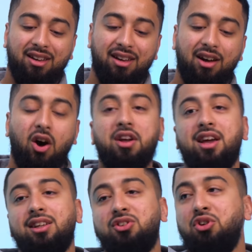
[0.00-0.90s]
yeah. Oh, yeah.
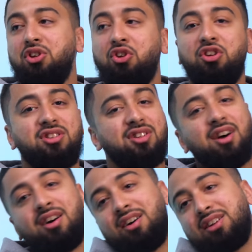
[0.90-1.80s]
That's uni. Uni's
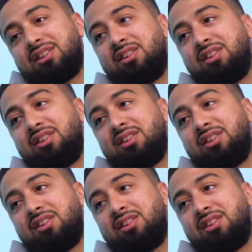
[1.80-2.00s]
another. That's